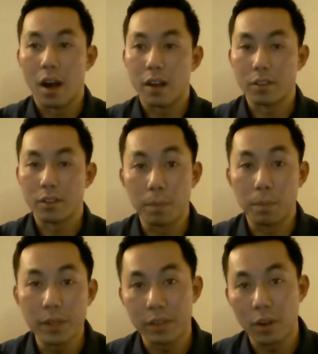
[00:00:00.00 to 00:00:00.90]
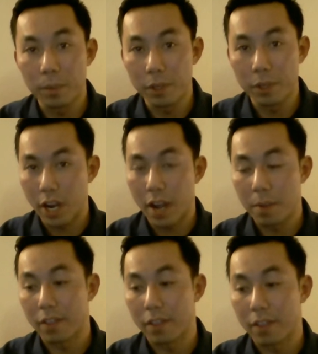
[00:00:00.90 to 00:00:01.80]
So please don't be shy
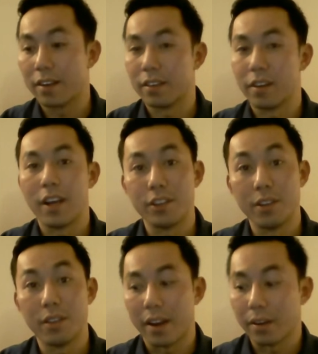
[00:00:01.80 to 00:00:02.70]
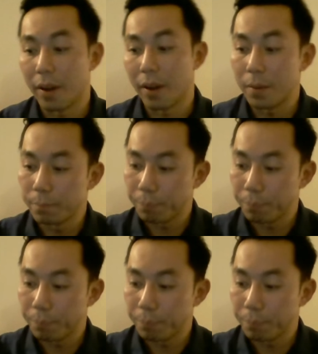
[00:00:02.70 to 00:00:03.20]
about that, and go ahead and do that, okay?